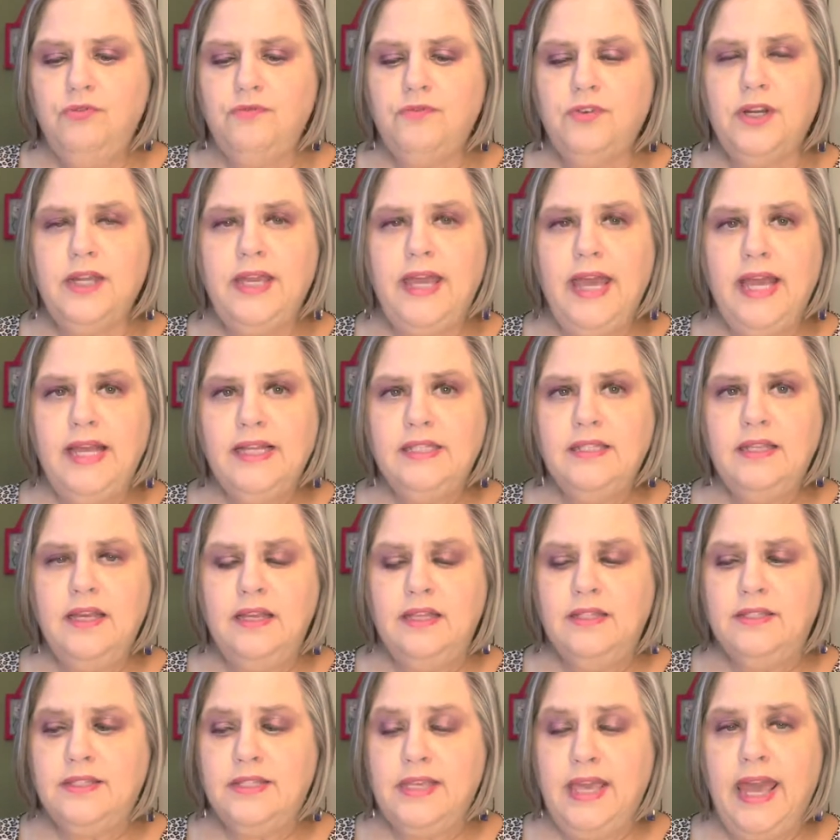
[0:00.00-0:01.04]
for CAT,
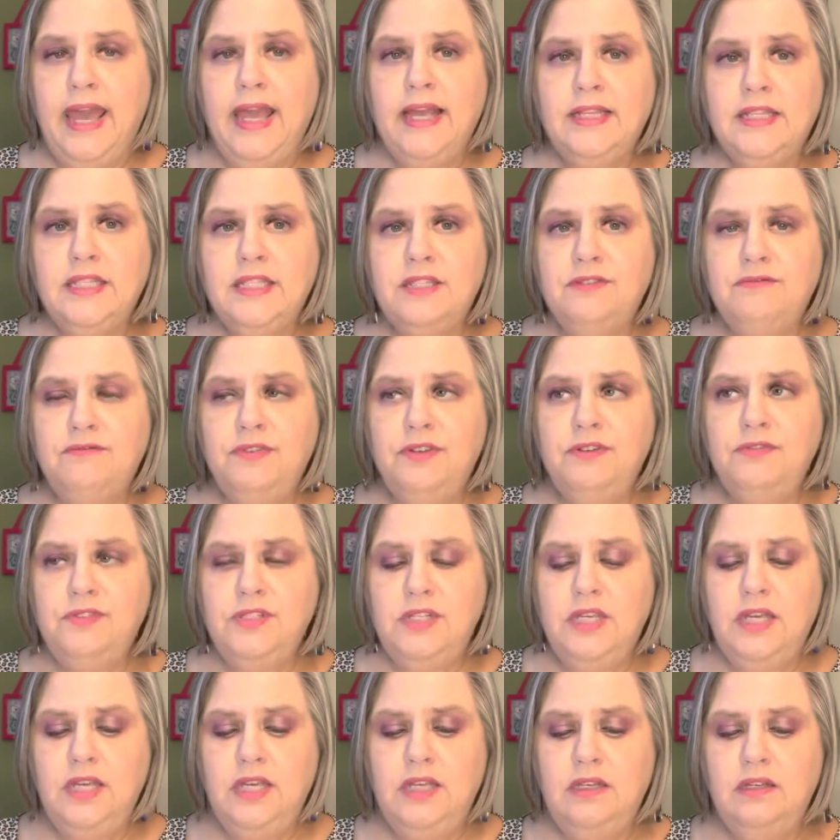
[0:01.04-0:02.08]
it's
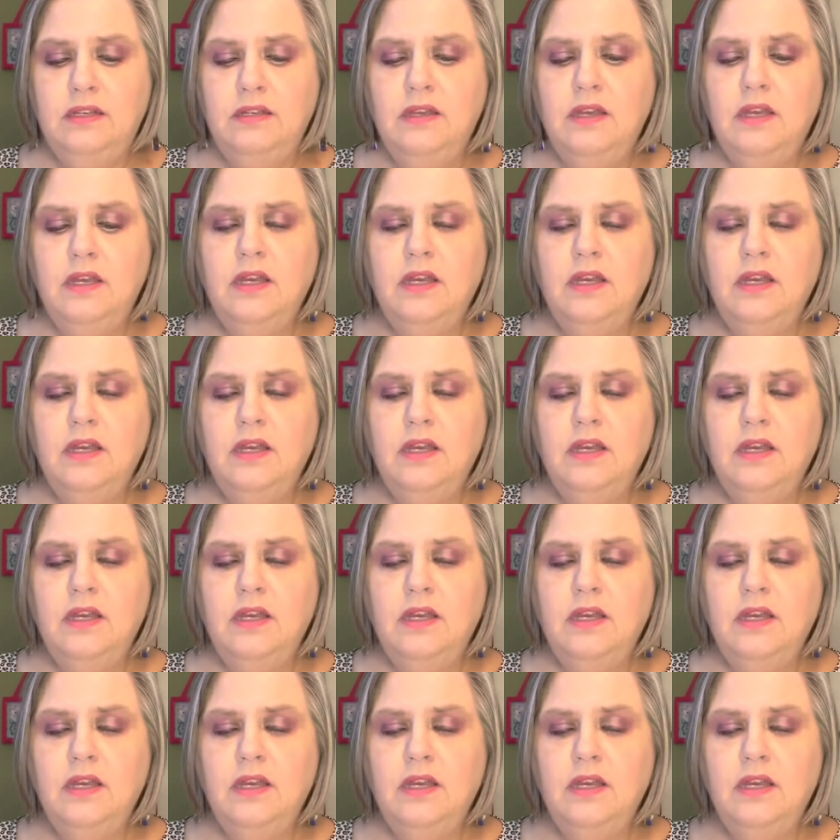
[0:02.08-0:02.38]
CATS15.